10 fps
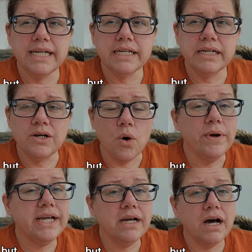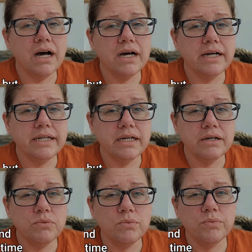going on.
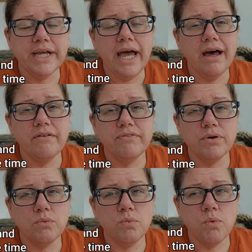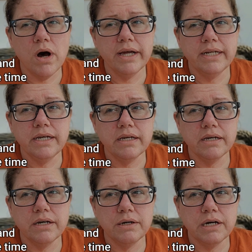We have one
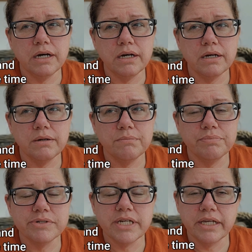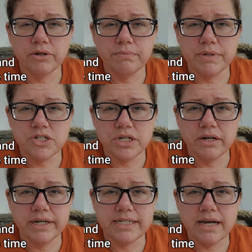particular
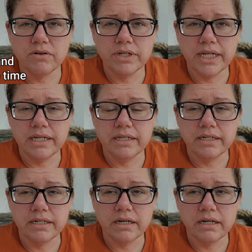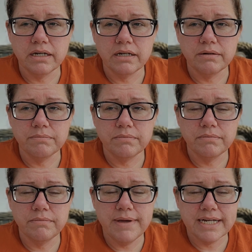missionary down in
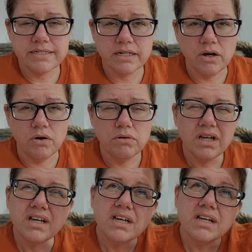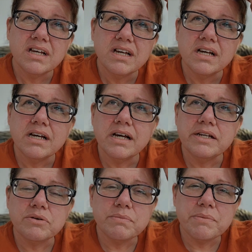Mexico. I
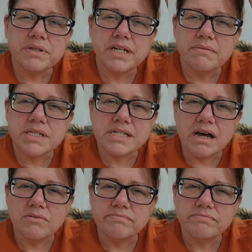don't remember the name of the town.